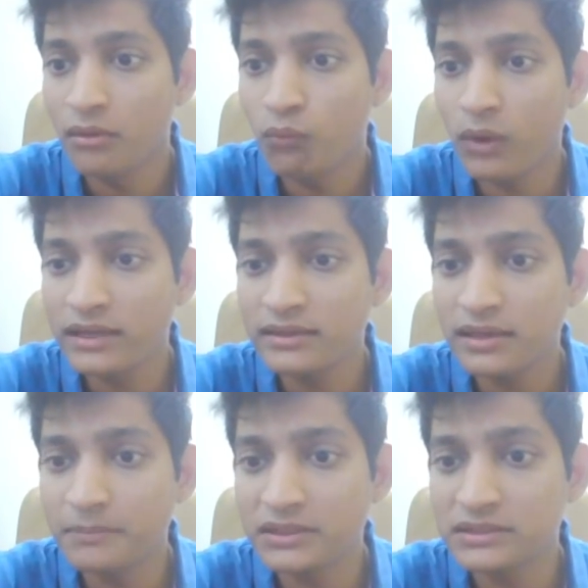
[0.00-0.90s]
when
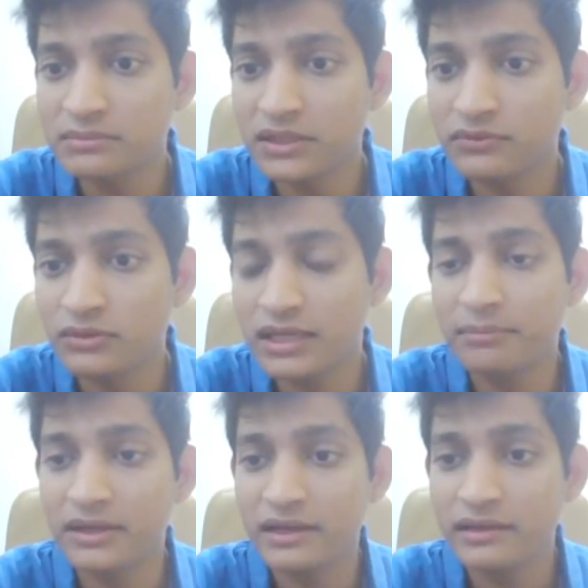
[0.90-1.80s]
can a person be a
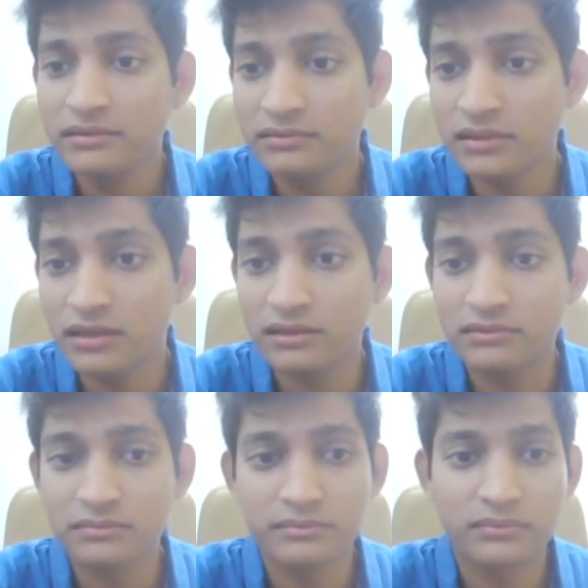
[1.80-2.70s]
full-time trader?
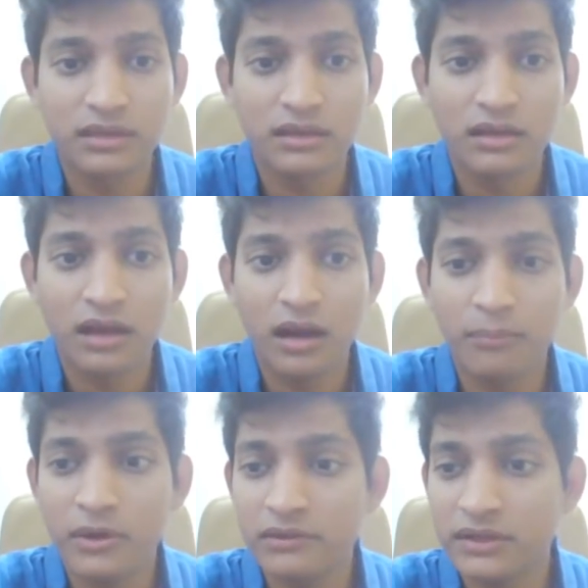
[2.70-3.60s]
A
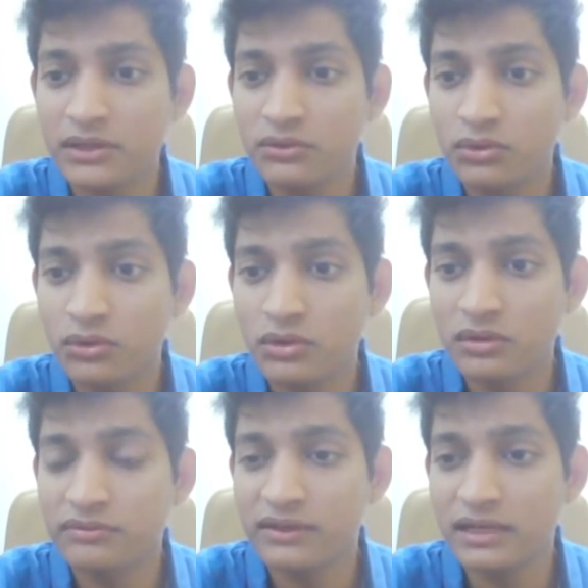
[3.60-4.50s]
point when you
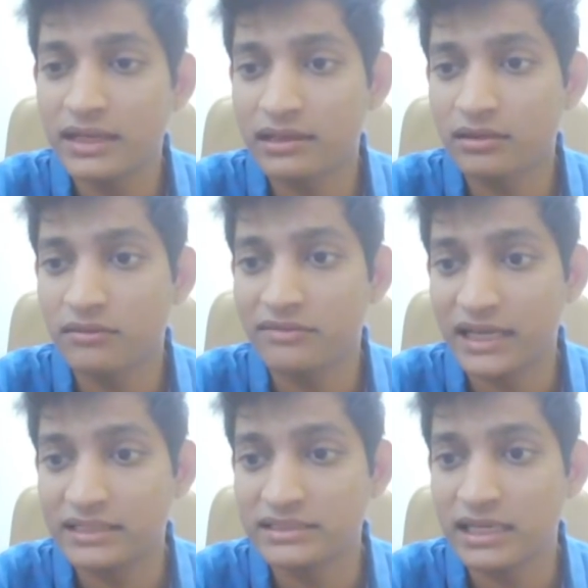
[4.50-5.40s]
don't feel like you're
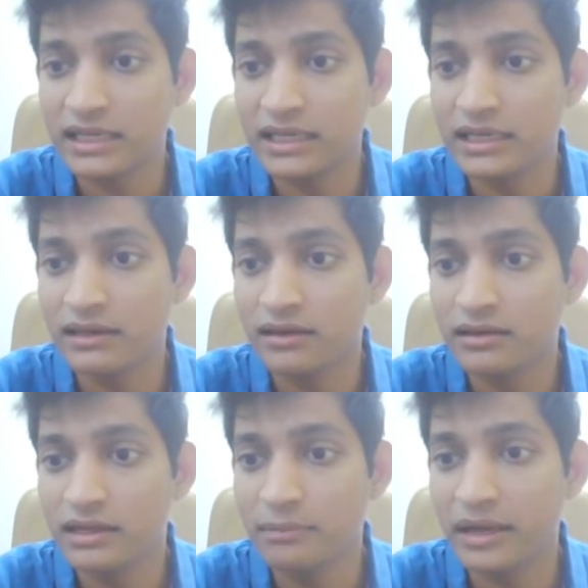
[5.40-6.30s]
financially
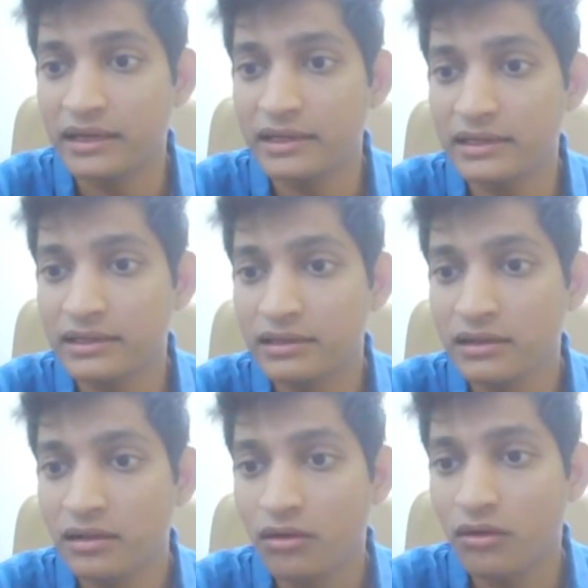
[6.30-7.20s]
dependent
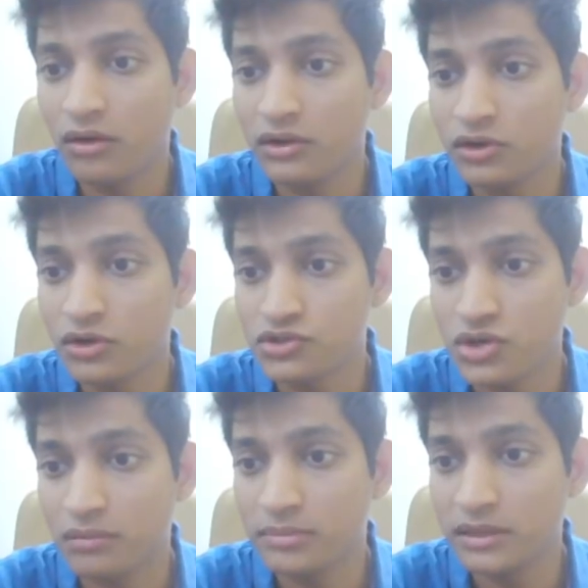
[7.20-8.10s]
on your
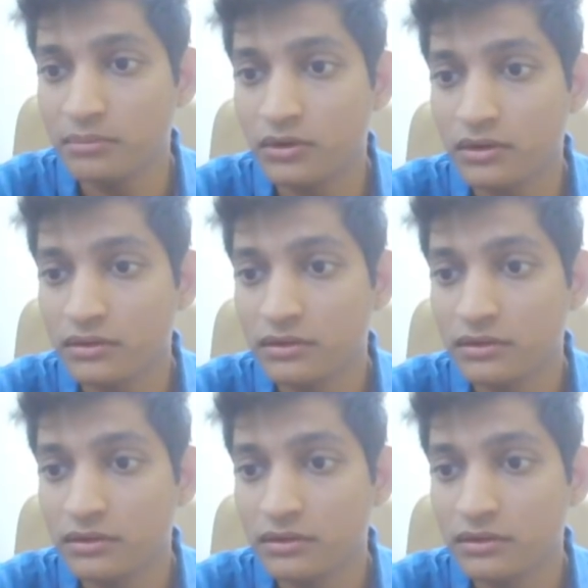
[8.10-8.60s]
job anymore.